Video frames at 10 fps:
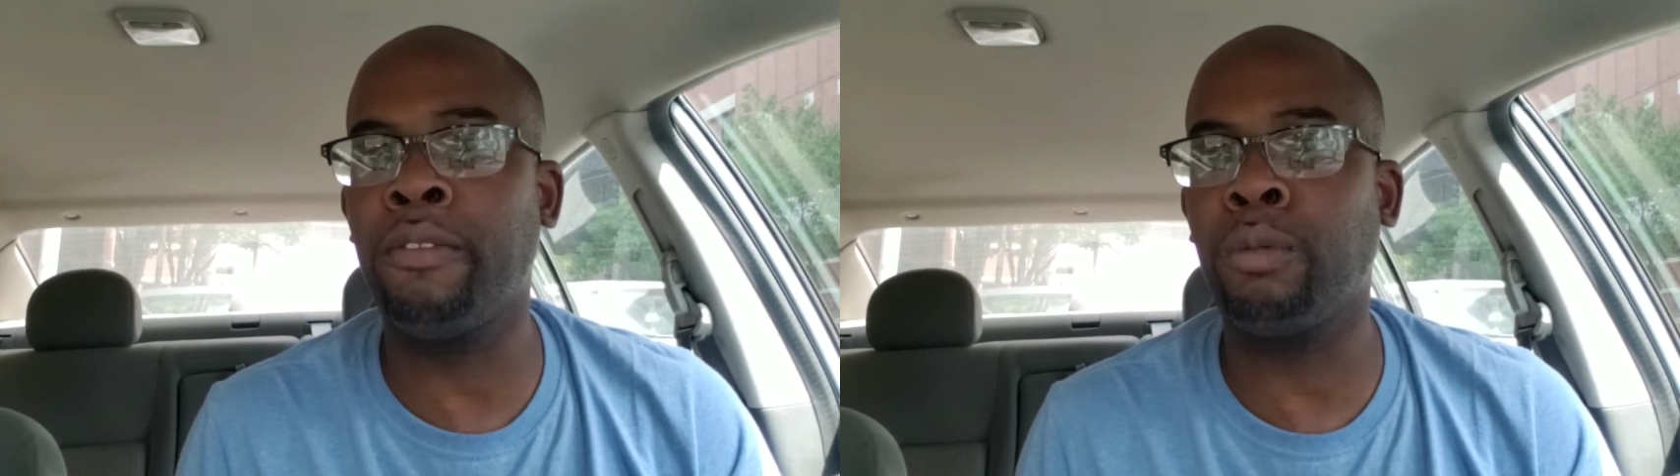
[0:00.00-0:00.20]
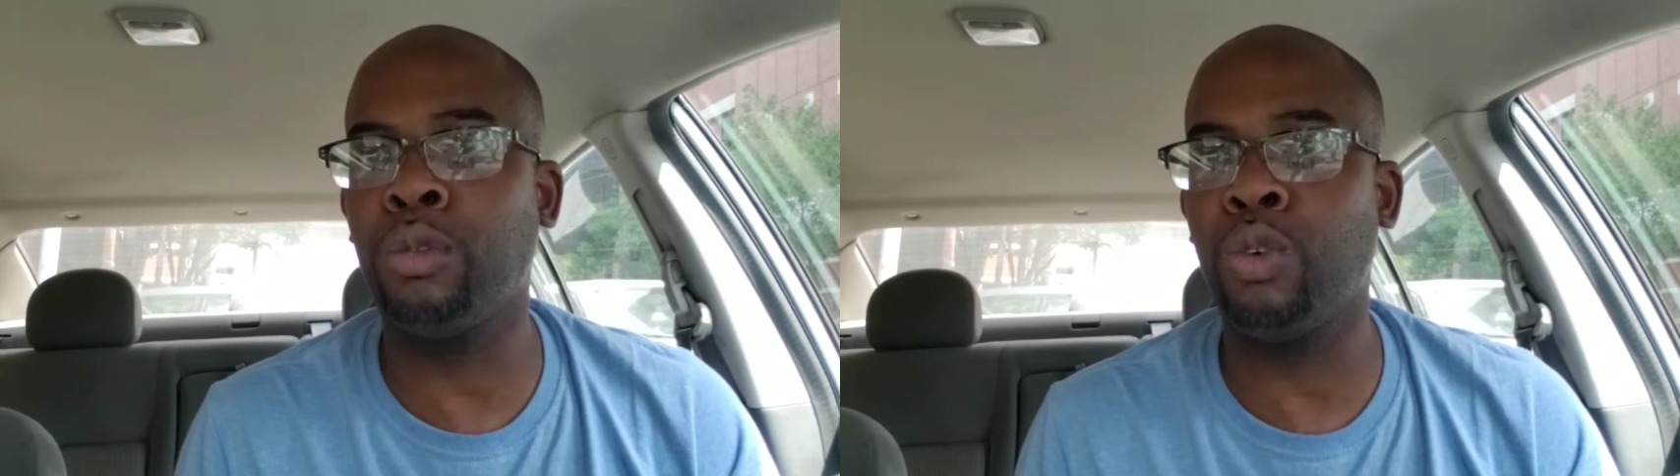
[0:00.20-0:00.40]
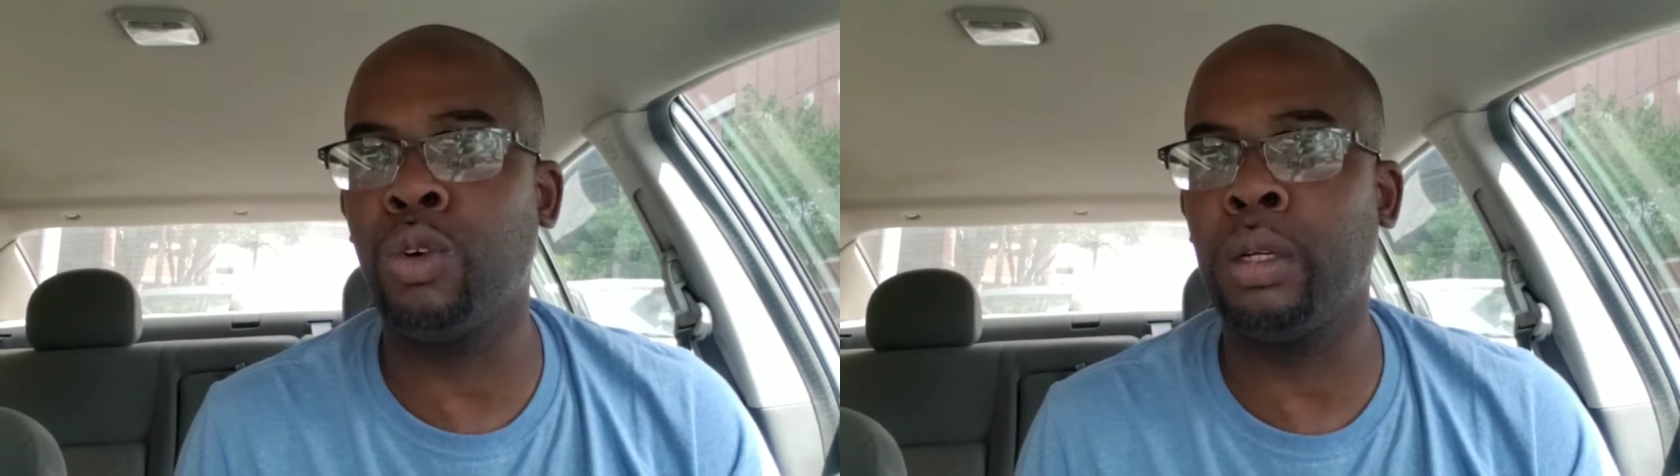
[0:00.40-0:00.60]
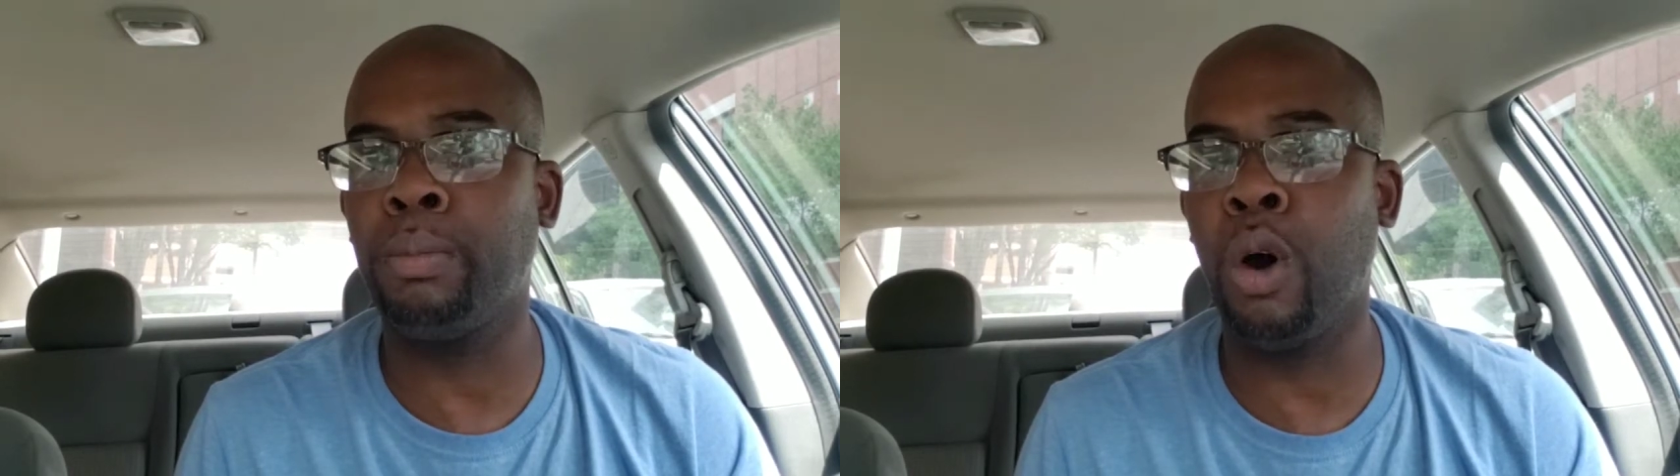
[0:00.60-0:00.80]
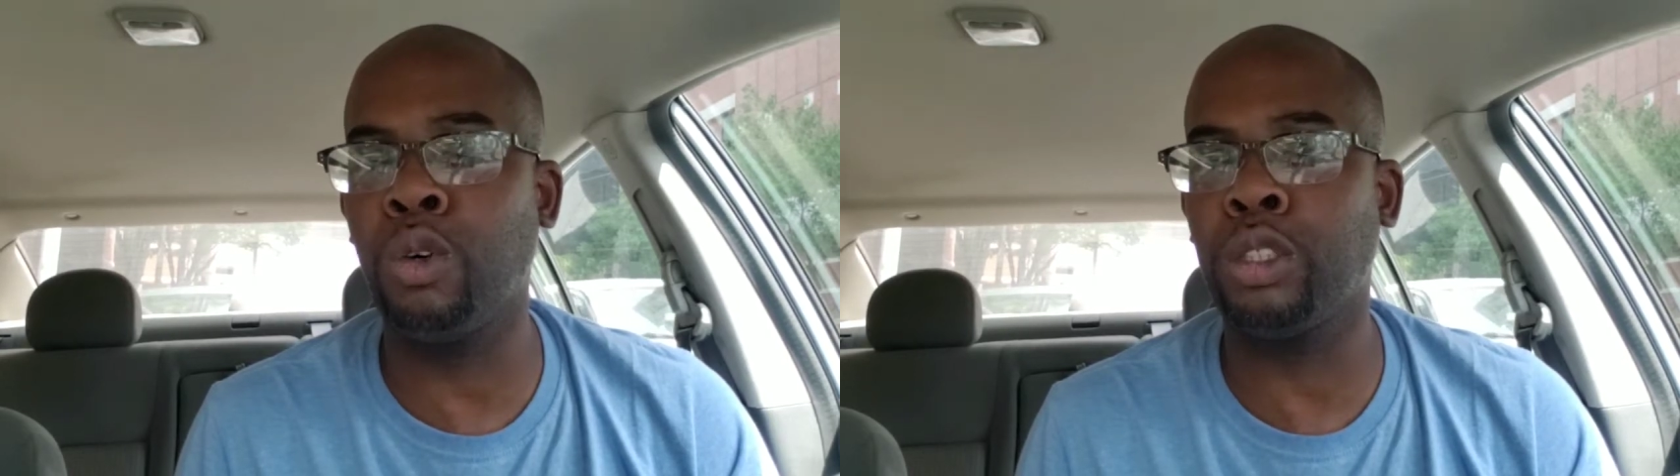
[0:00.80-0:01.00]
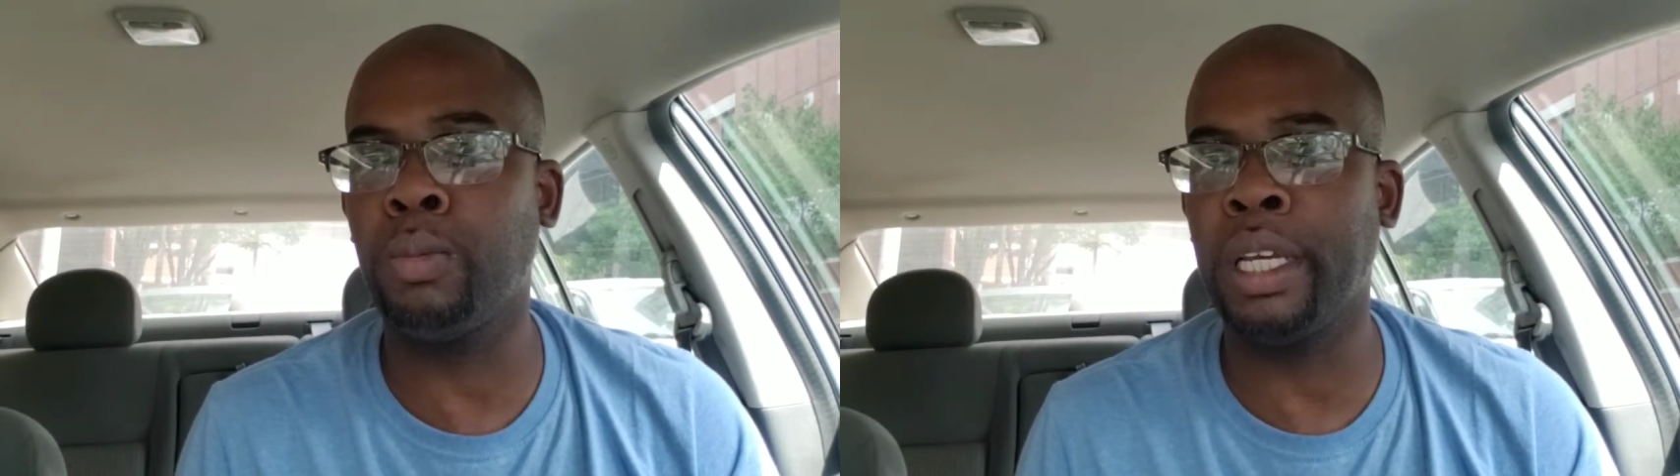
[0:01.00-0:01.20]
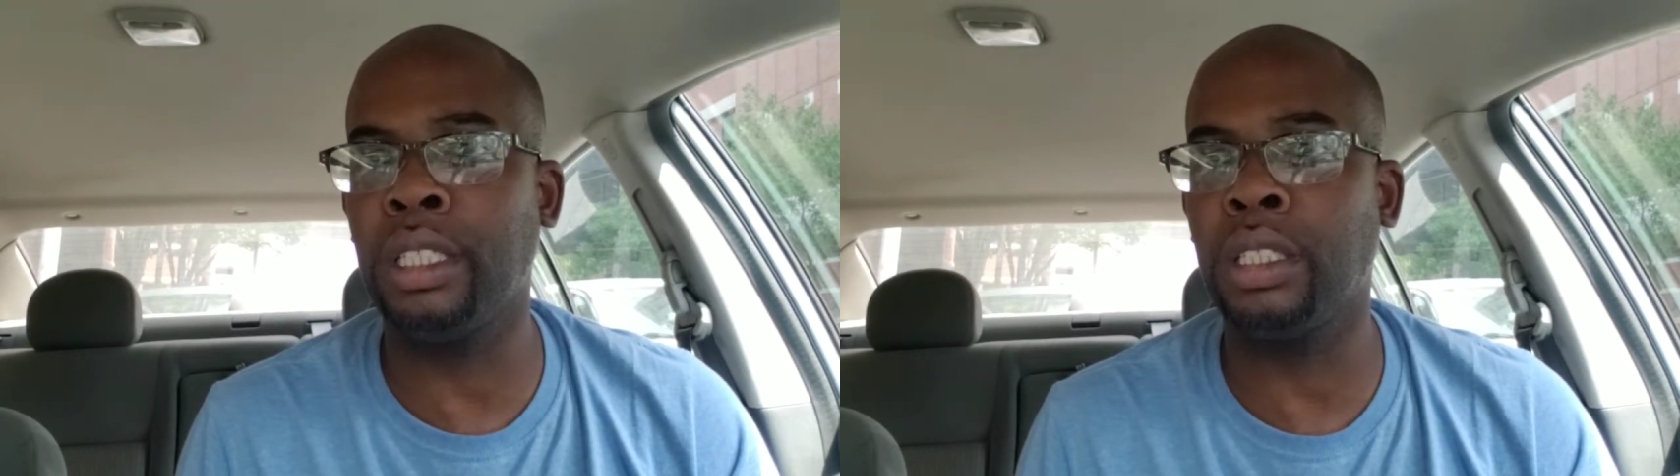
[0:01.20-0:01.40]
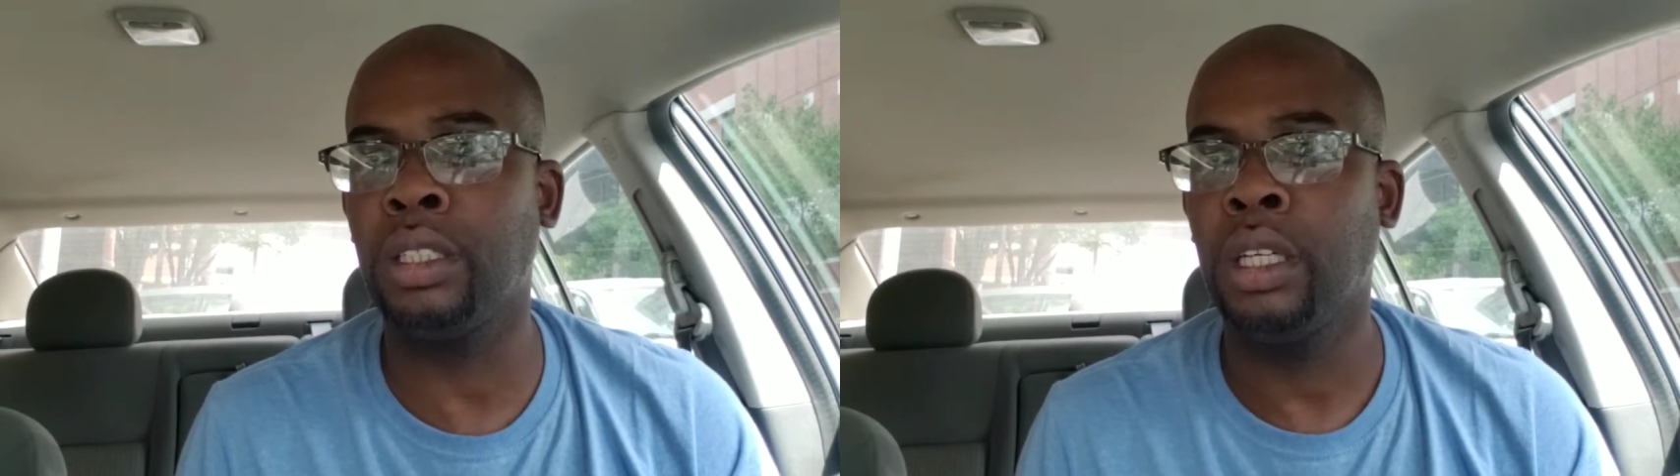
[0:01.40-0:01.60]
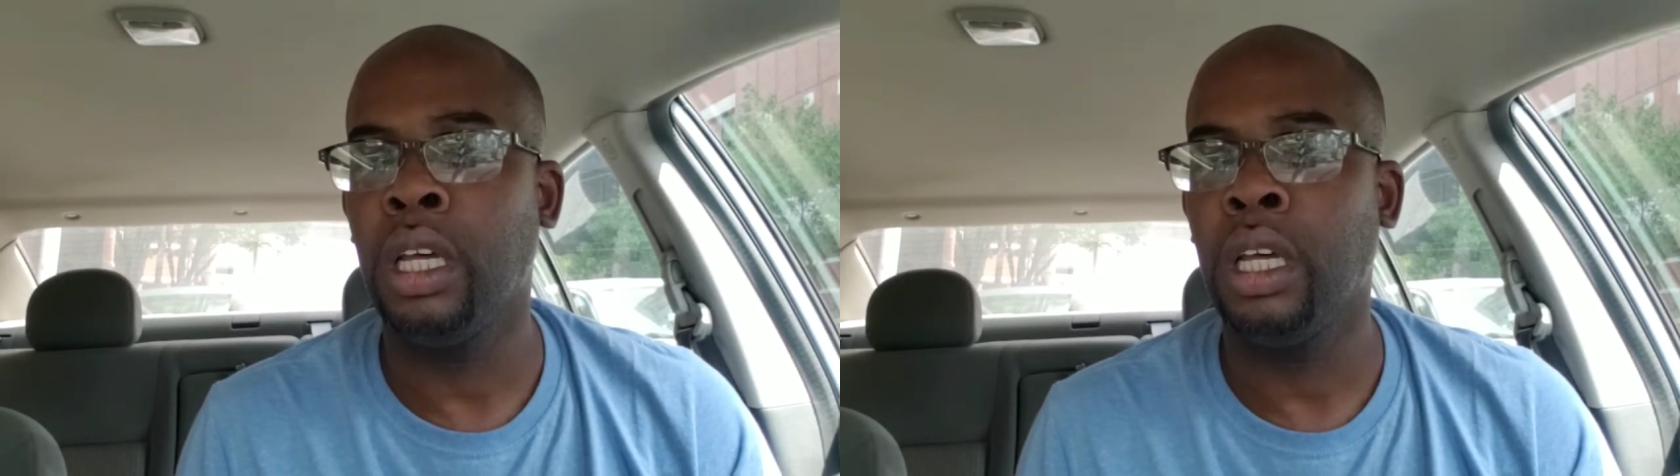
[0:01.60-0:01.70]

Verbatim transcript: from doing Postmates.